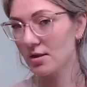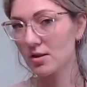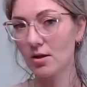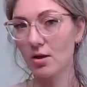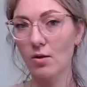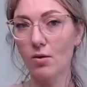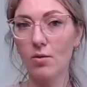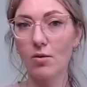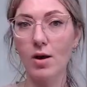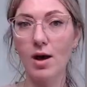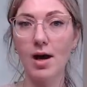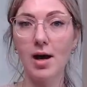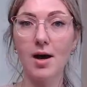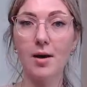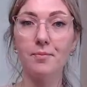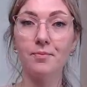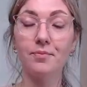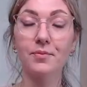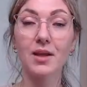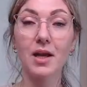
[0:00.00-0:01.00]
So
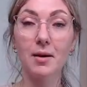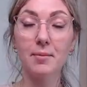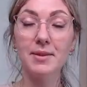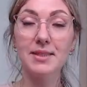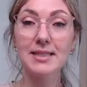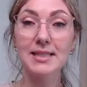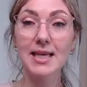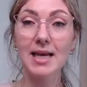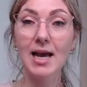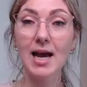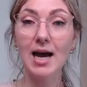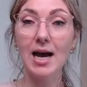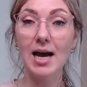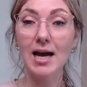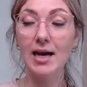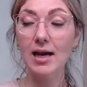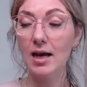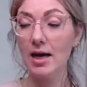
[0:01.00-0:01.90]
um, come and say hi.